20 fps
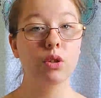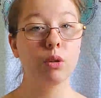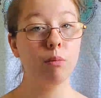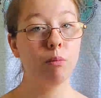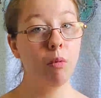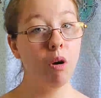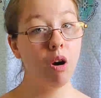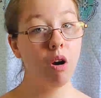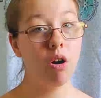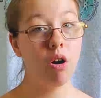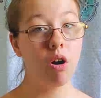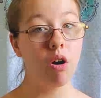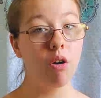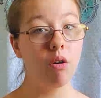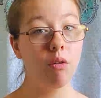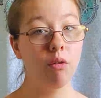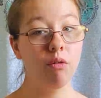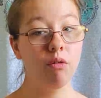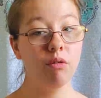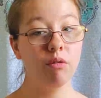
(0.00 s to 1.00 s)

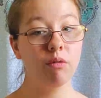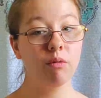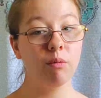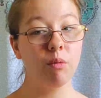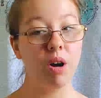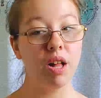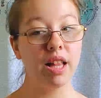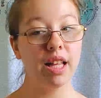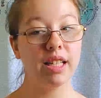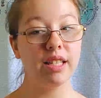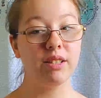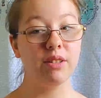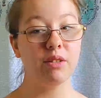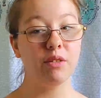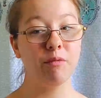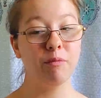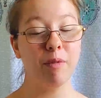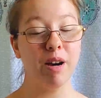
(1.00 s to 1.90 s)
tomorrow while I do